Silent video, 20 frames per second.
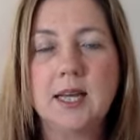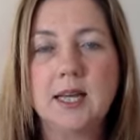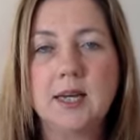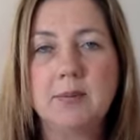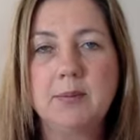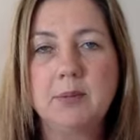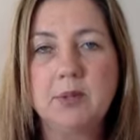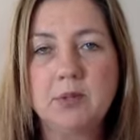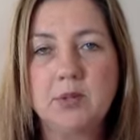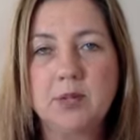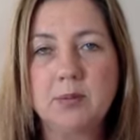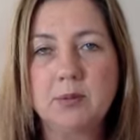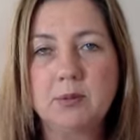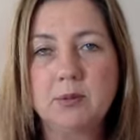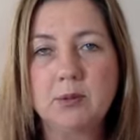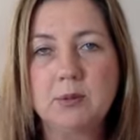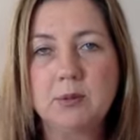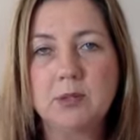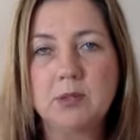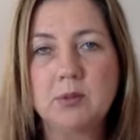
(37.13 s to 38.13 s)
build up a
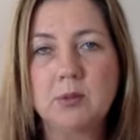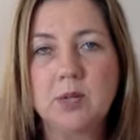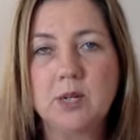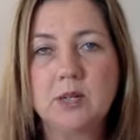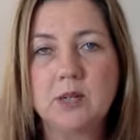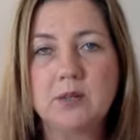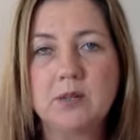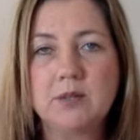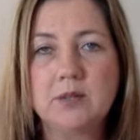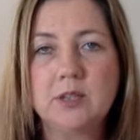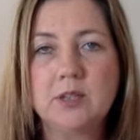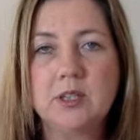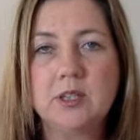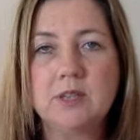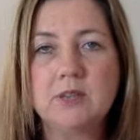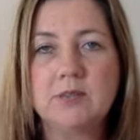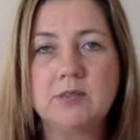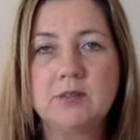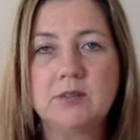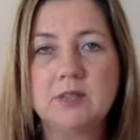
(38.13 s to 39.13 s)
repertoire of 30 to
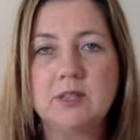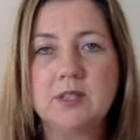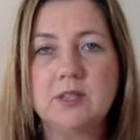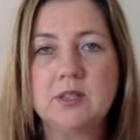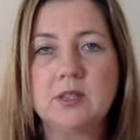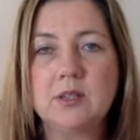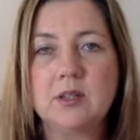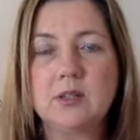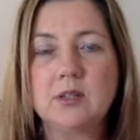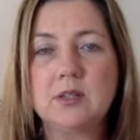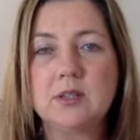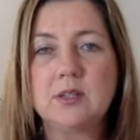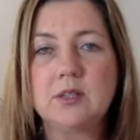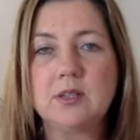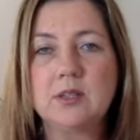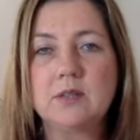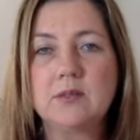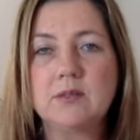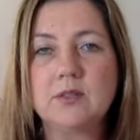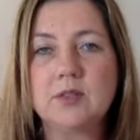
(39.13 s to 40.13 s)
50 songs
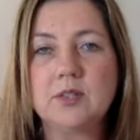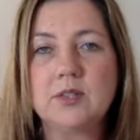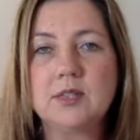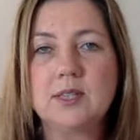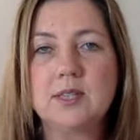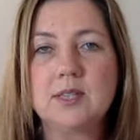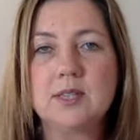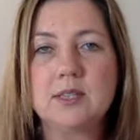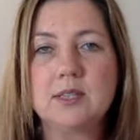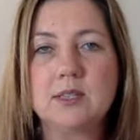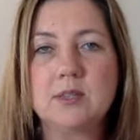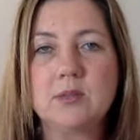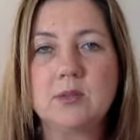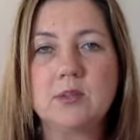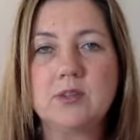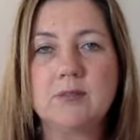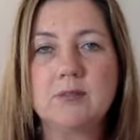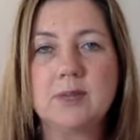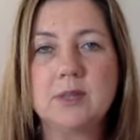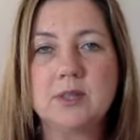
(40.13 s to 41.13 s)
in the first 6 to
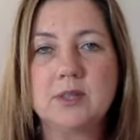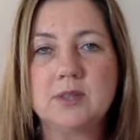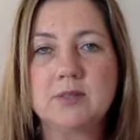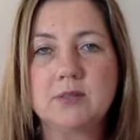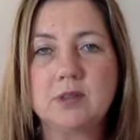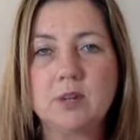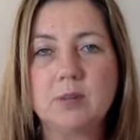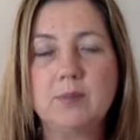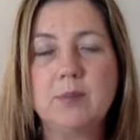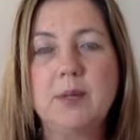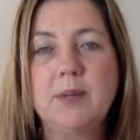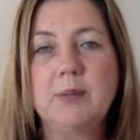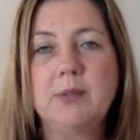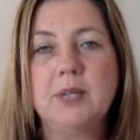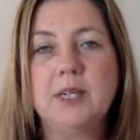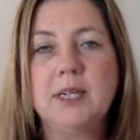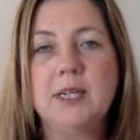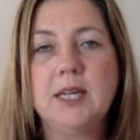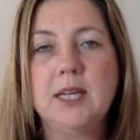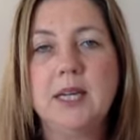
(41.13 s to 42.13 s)
12 months from
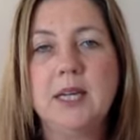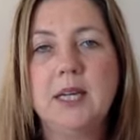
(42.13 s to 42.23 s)
memory.